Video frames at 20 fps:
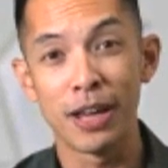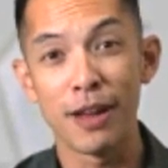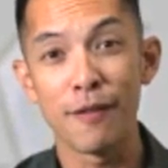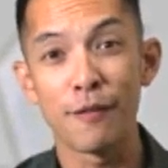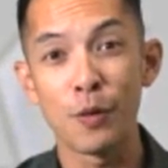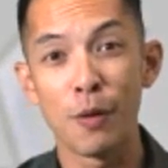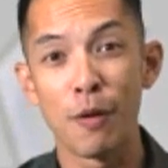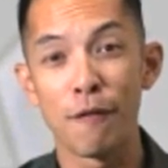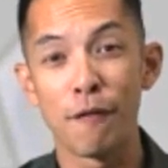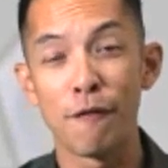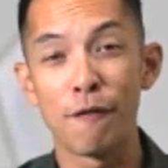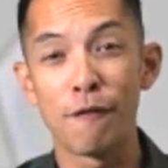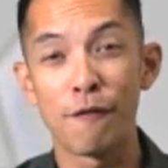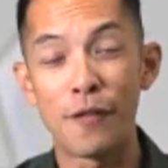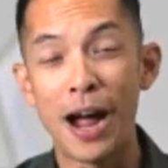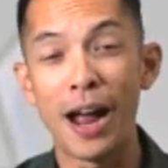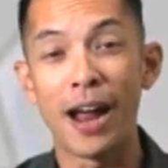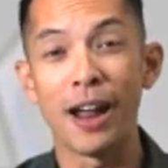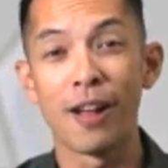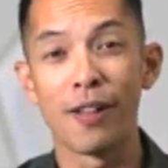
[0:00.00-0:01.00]
give you a
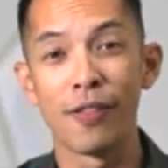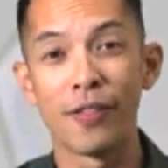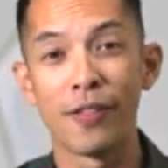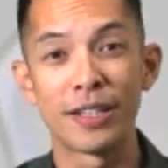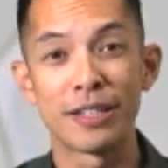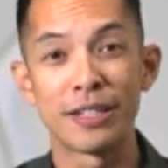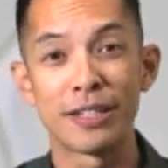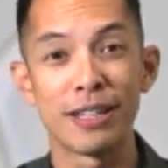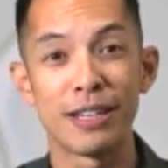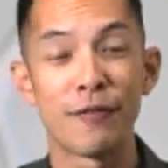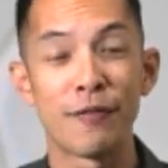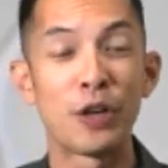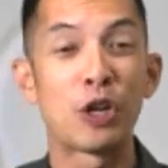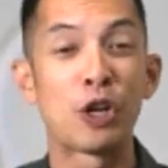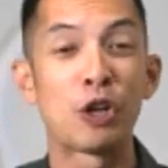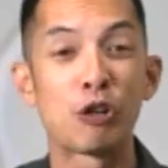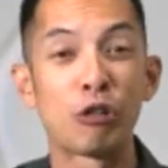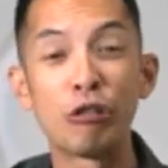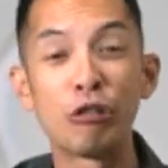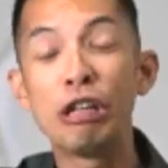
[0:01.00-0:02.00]
file that's even
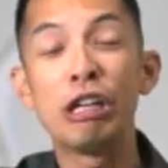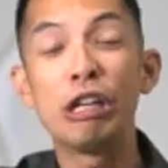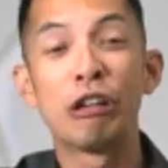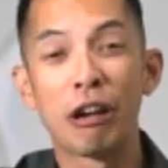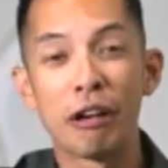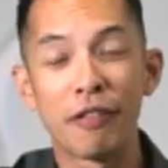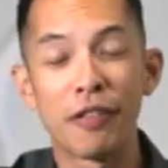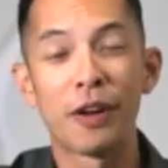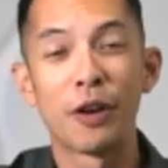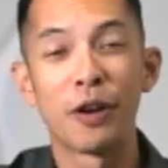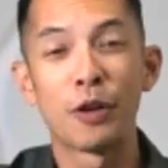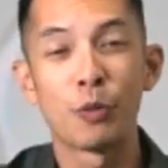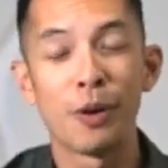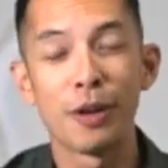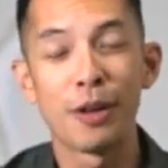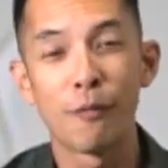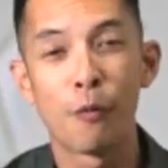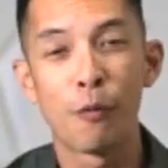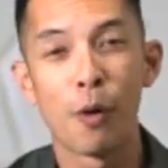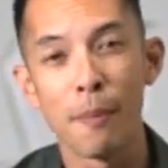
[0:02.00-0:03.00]
cleaner than a
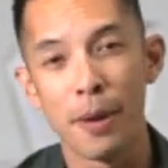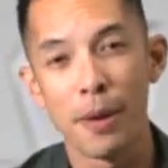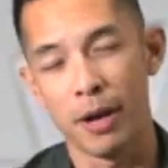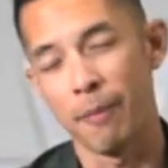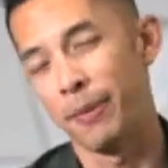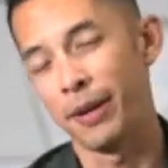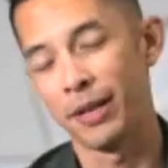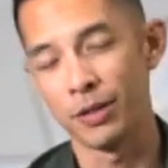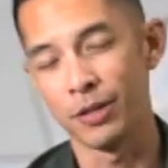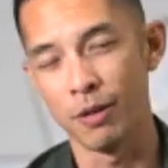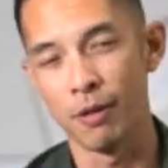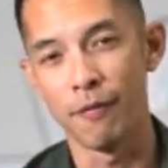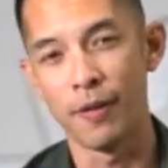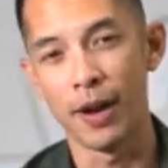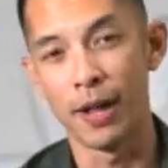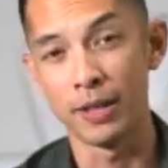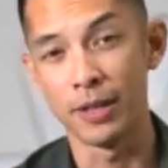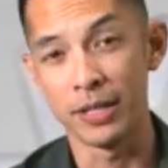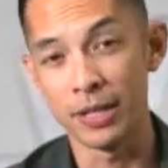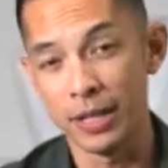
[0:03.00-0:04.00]
24 megapixel
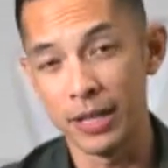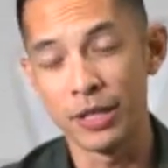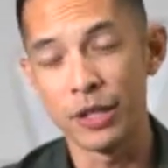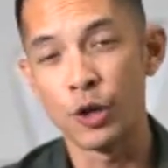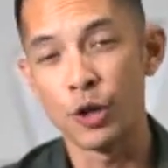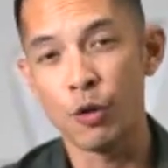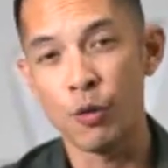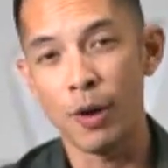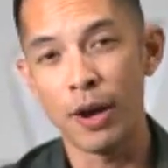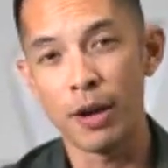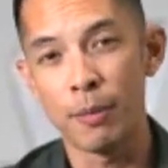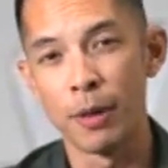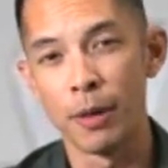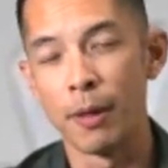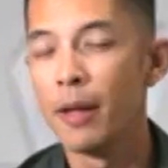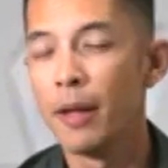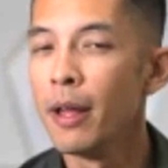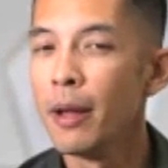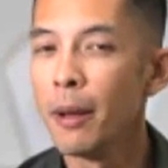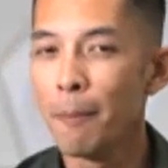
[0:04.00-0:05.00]
file. It's incredible.